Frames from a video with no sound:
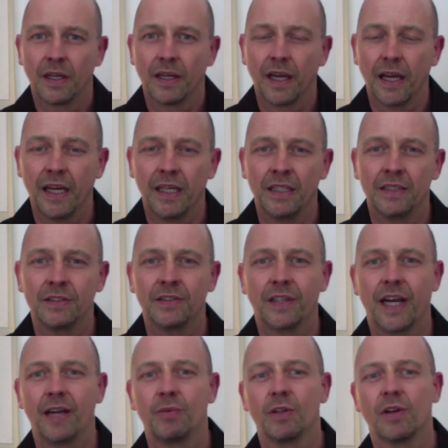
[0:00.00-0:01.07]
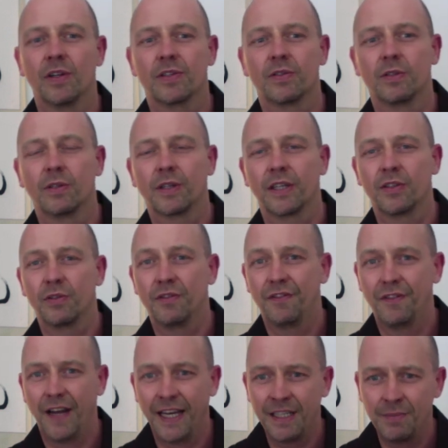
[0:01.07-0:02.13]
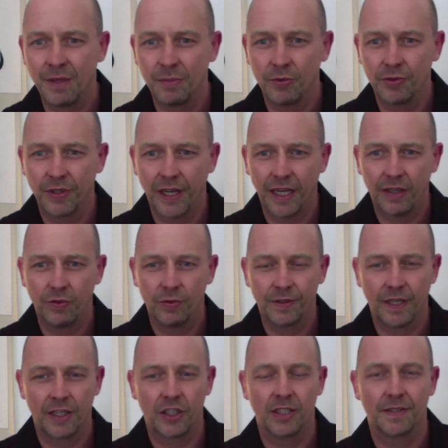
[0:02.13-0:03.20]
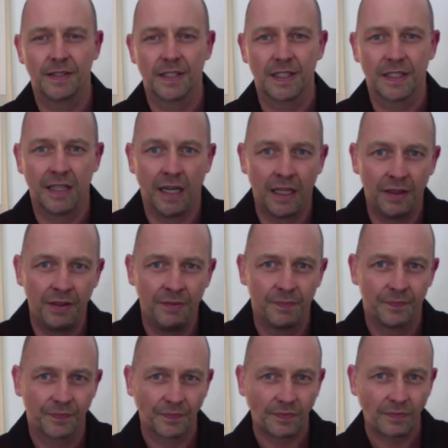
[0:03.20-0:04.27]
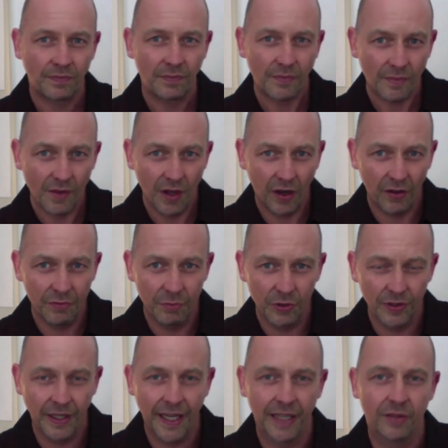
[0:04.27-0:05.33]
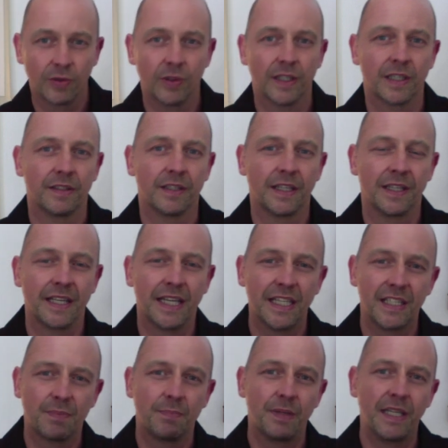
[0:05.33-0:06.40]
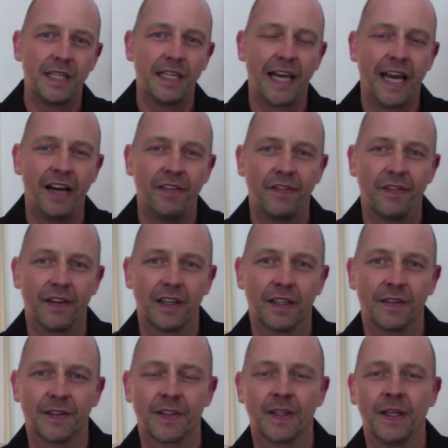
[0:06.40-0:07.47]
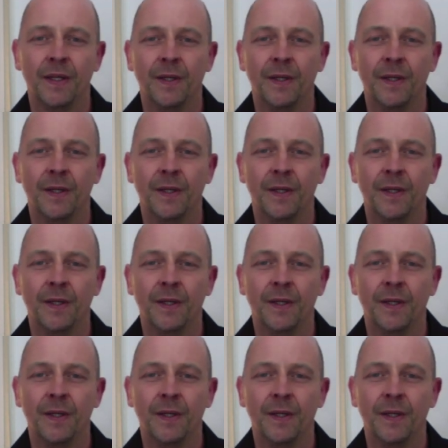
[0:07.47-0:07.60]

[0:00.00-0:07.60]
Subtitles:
And I will also look into Vladimir Buteyko, who's actually the son of Buteyko, in his PDF and